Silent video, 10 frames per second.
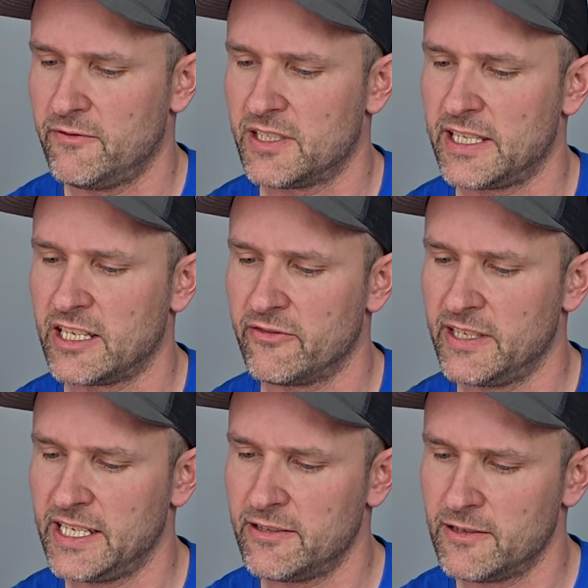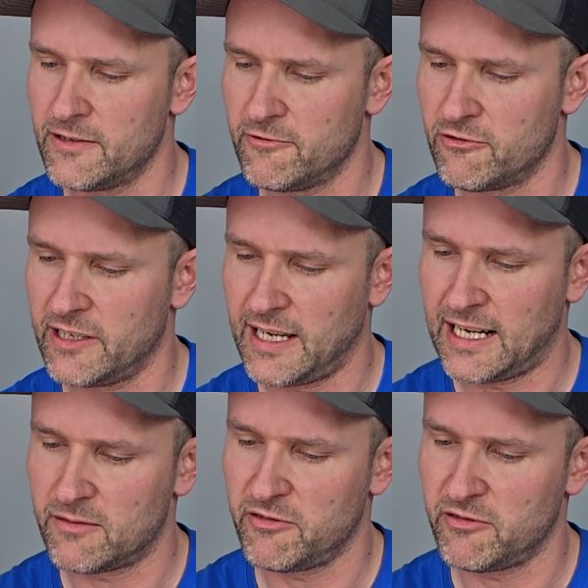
the sake of neatness and trying to act